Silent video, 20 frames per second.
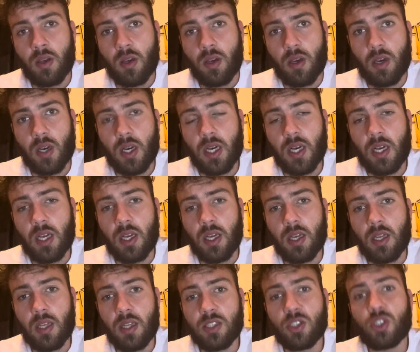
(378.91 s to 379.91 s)

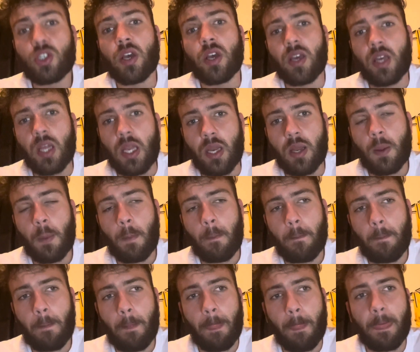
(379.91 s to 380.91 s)
the chain
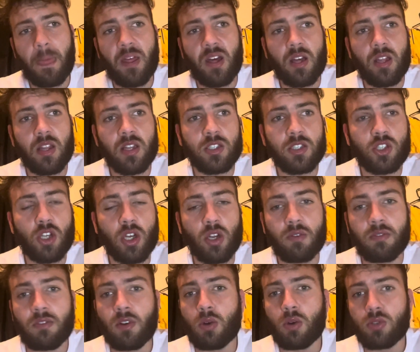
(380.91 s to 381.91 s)

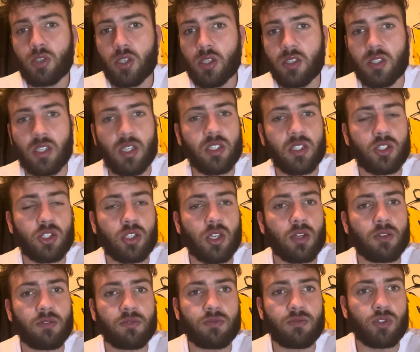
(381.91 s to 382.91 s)
of coaches, the chain
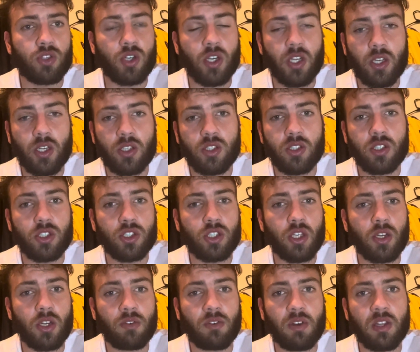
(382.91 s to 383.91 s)
of trainers, the
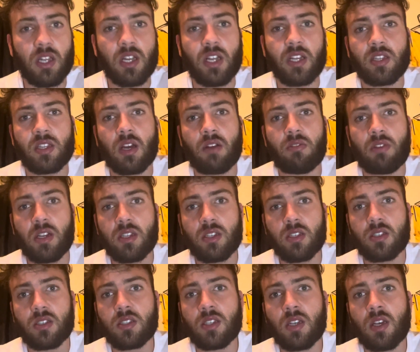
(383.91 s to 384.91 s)
chain of athletic
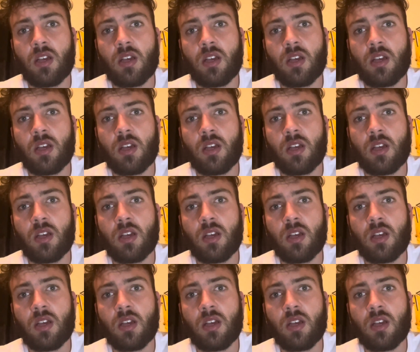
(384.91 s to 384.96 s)
directors.